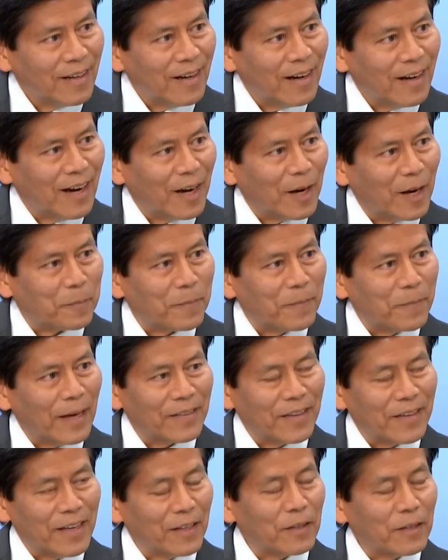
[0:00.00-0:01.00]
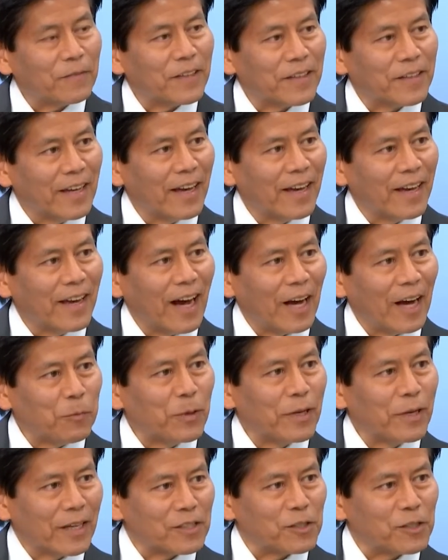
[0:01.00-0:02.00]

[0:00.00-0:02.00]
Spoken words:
At the end of the day, I would